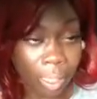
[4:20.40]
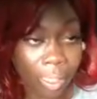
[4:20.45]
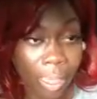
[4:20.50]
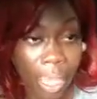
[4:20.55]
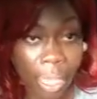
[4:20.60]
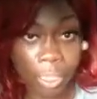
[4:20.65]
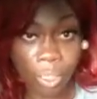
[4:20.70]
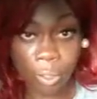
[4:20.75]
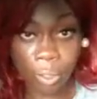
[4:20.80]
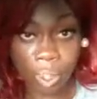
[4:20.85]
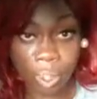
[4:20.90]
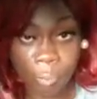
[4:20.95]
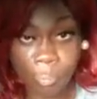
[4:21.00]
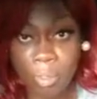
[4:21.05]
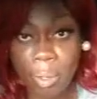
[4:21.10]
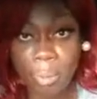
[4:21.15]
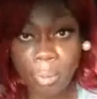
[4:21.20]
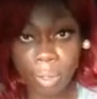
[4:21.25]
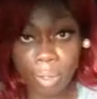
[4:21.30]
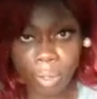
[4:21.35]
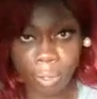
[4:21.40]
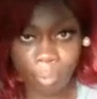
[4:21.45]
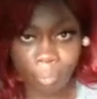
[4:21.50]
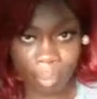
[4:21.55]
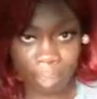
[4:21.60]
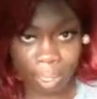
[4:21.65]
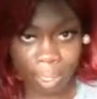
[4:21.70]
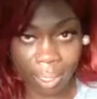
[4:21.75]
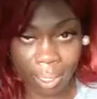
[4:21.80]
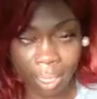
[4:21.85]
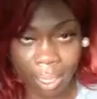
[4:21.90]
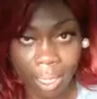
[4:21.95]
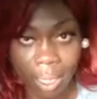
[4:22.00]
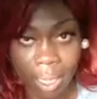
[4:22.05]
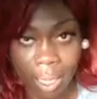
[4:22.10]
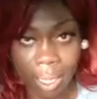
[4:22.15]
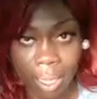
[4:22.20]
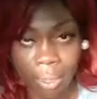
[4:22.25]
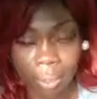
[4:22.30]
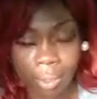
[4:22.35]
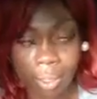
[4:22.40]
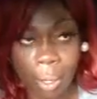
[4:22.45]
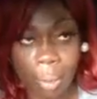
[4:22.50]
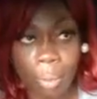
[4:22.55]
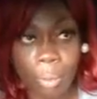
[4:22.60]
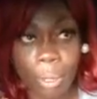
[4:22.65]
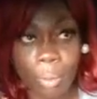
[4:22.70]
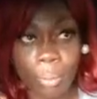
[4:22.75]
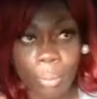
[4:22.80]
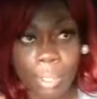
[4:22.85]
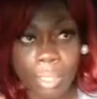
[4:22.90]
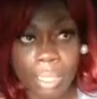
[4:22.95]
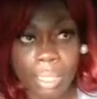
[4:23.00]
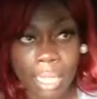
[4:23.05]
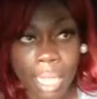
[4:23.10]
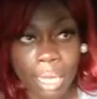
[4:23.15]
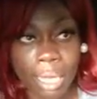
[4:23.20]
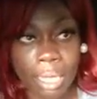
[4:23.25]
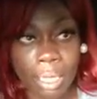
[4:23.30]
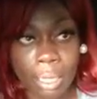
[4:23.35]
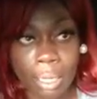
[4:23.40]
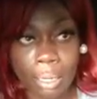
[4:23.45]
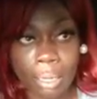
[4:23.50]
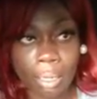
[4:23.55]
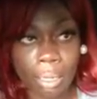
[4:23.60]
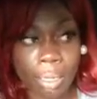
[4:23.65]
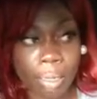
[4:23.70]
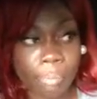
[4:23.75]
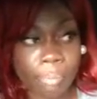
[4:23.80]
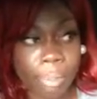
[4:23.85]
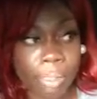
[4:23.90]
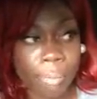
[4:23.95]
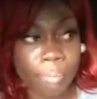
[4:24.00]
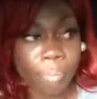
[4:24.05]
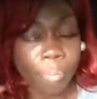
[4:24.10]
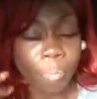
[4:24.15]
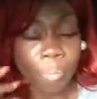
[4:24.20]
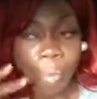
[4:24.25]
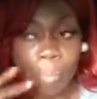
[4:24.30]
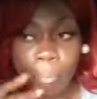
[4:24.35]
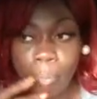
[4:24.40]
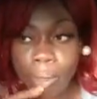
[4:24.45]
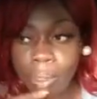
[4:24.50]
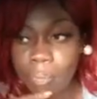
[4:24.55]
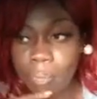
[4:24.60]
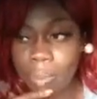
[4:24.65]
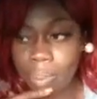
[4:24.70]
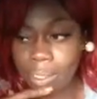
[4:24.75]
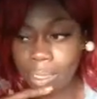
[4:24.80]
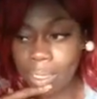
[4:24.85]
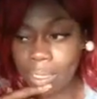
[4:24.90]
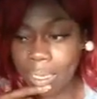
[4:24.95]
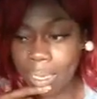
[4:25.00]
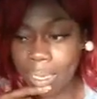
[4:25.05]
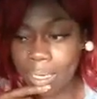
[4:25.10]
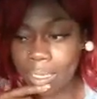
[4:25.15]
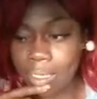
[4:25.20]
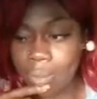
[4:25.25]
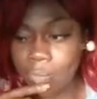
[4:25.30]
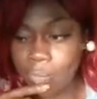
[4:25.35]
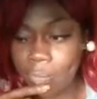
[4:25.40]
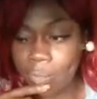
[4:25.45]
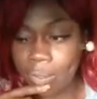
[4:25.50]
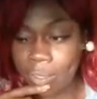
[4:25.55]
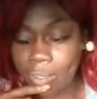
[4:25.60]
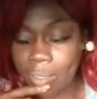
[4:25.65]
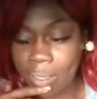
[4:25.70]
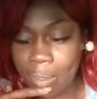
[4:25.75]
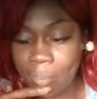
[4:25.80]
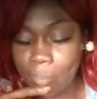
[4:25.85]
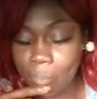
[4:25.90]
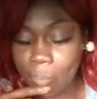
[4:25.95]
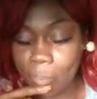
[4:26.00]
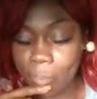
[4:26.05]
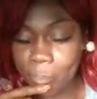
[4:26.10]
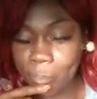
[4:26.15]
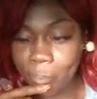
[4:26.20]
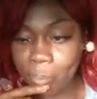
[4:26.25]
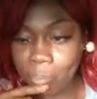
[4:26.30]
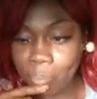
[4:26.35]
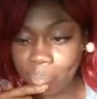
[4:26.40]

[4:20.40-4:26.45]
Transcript: not your spiritual me. So when Satan comes, pretty much let's say this for example.